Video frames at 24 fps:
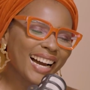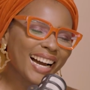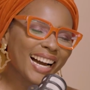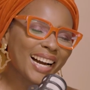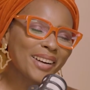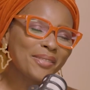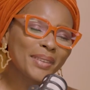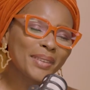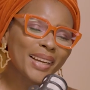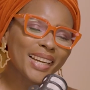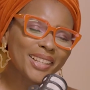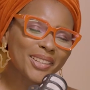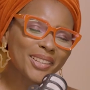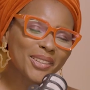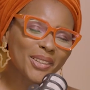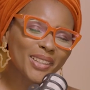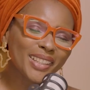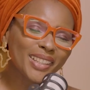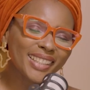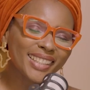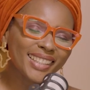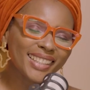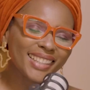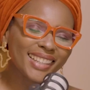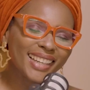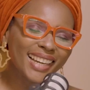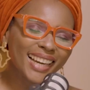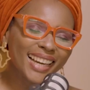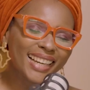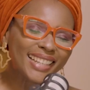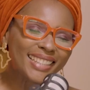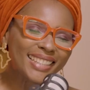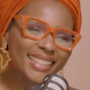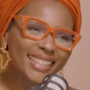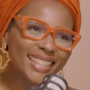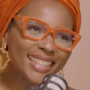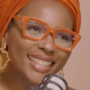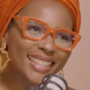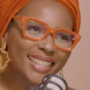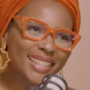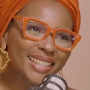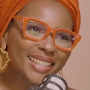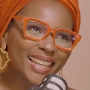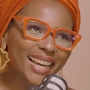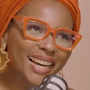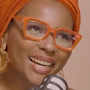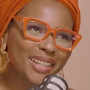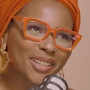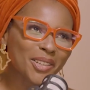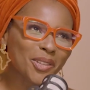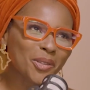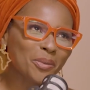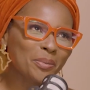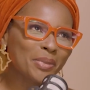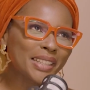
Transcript: I'm actually, and this is hard to